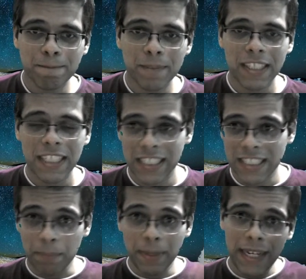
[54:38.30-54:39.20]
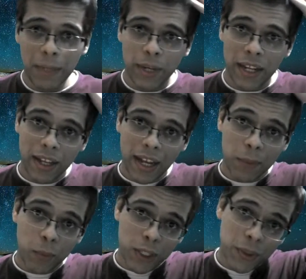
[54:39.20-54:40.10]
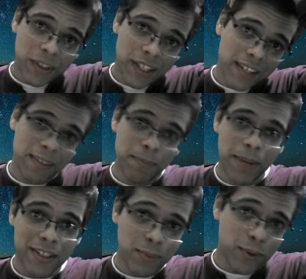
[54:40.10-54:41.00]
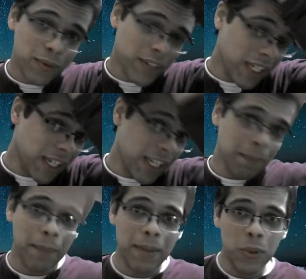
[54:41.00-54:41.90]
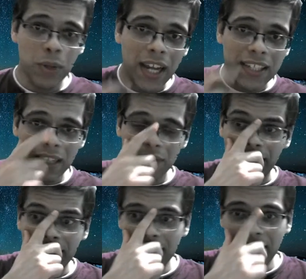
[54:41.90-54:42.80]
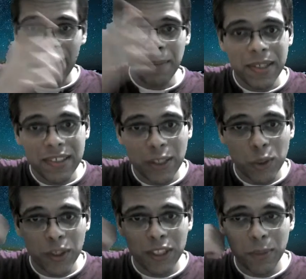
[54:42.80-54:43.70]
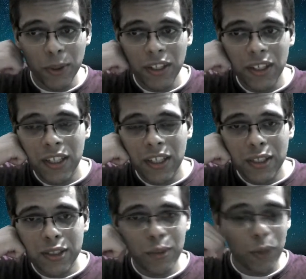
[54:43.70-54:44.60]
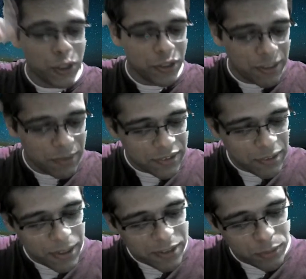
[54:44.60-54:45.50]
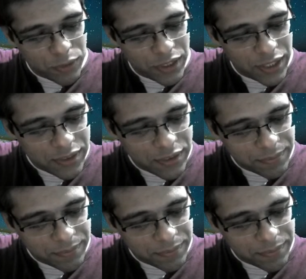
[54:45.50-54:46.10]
this is completely winning. And what do you think is the best move? Maybe you guys can find it. I missed it over the board. So what do you think is the best move here, guys?